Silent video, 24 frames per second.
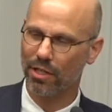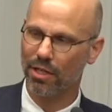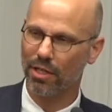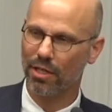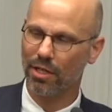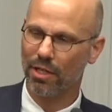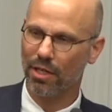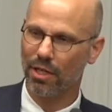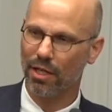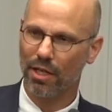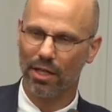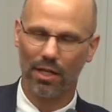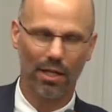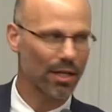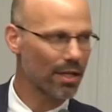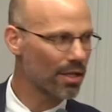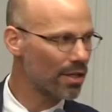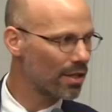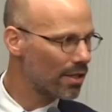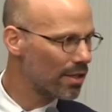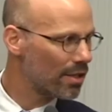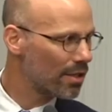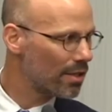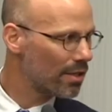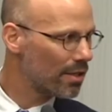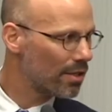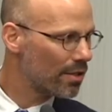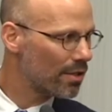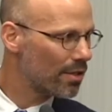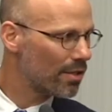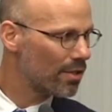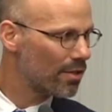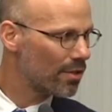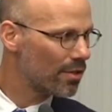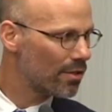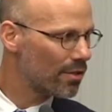Some companies we've heard of,
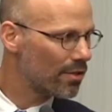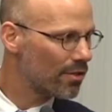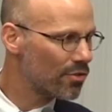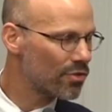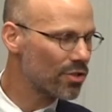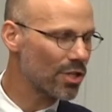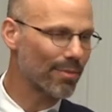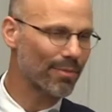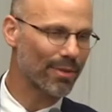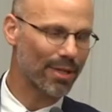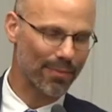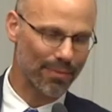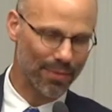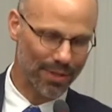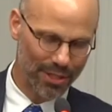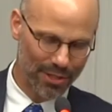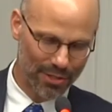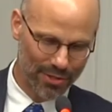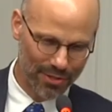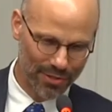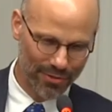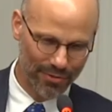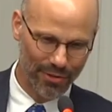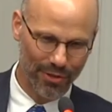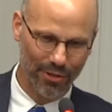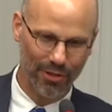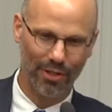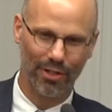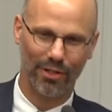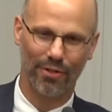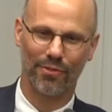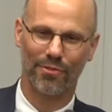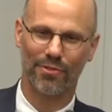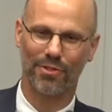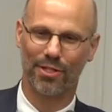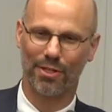I'm sure. Some companies you've heard
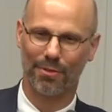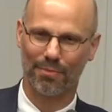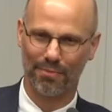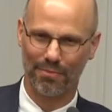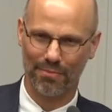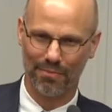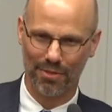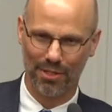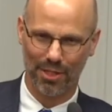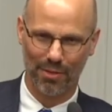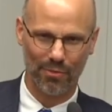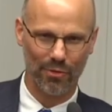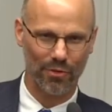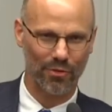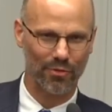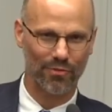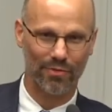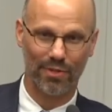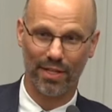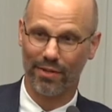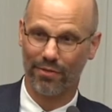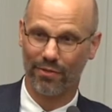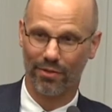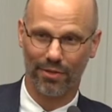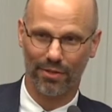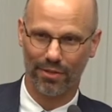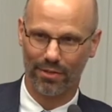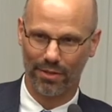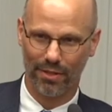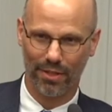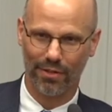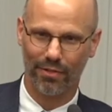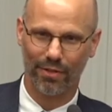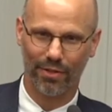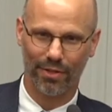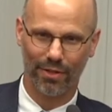of, some some you've never
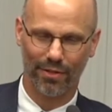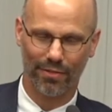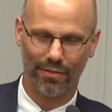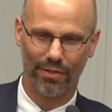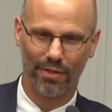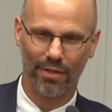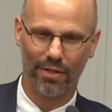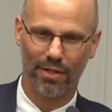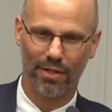never heard of. some of the